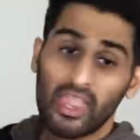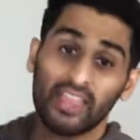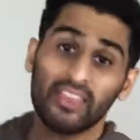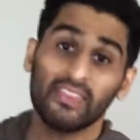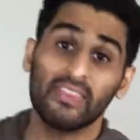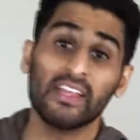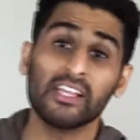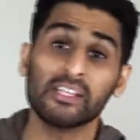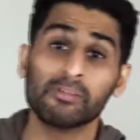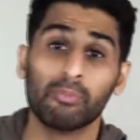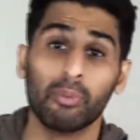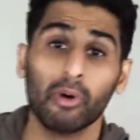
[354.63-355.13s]

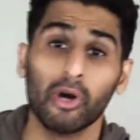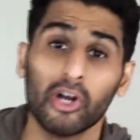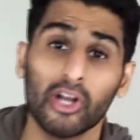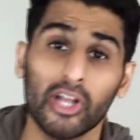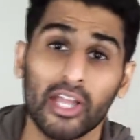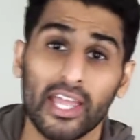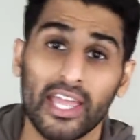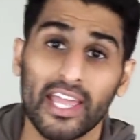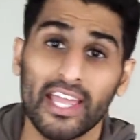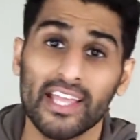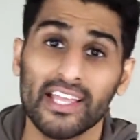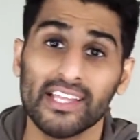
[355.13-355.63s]
This book
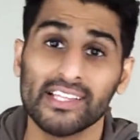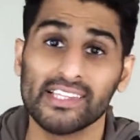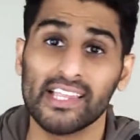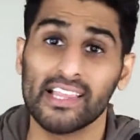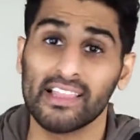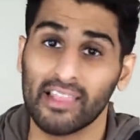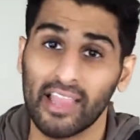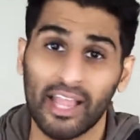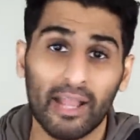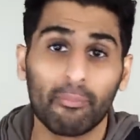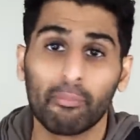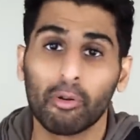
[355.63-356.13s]
is,
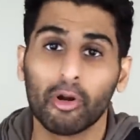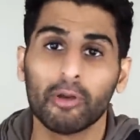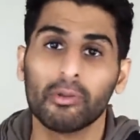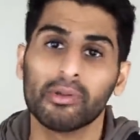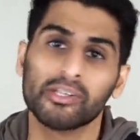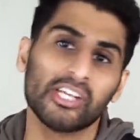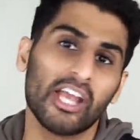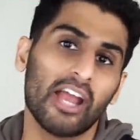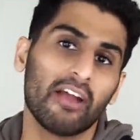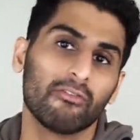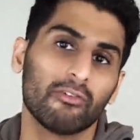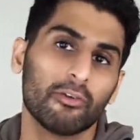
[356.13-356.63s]
like, pretty
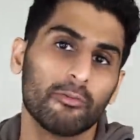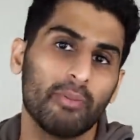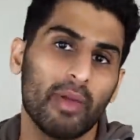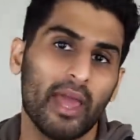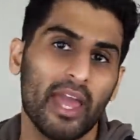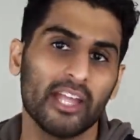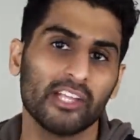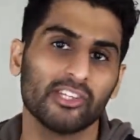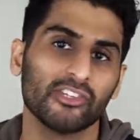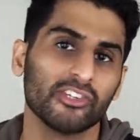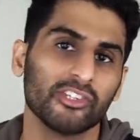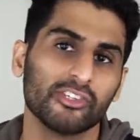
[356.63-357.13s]
much every
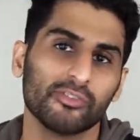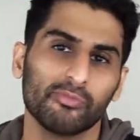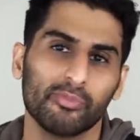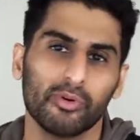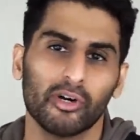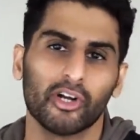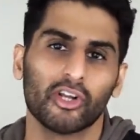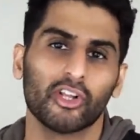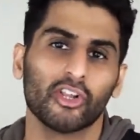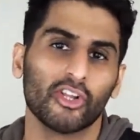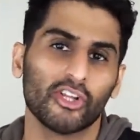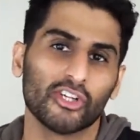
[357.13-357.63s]
page of this
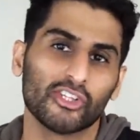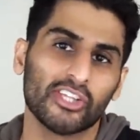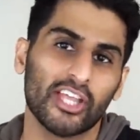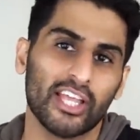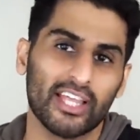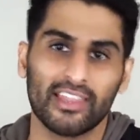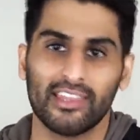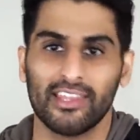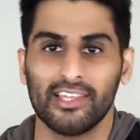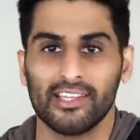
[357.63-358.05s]
book looks like